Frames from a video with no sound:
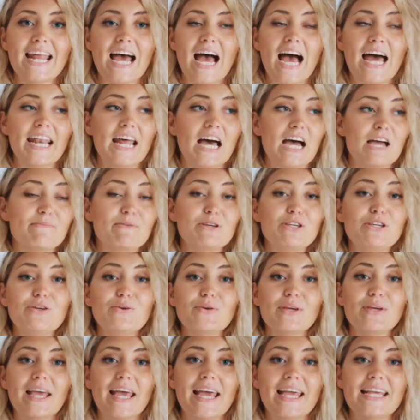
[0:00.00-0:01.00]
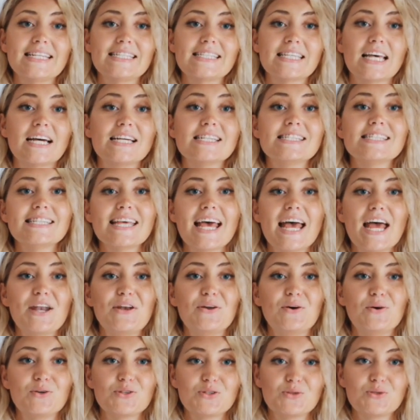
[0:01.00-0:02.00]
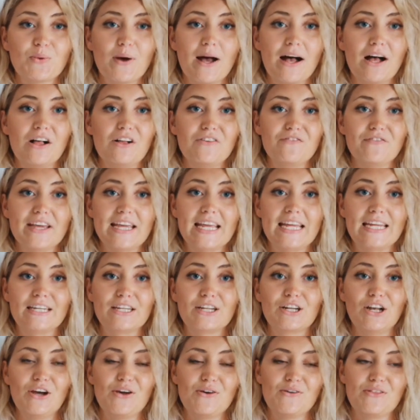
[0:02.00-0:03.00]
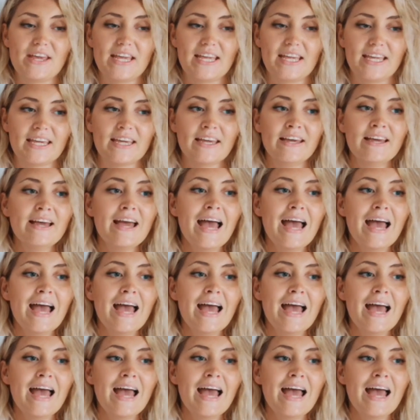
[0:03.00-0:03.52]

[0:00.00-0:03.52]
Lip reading: and I'm a UK size 10 or 12 in clothing.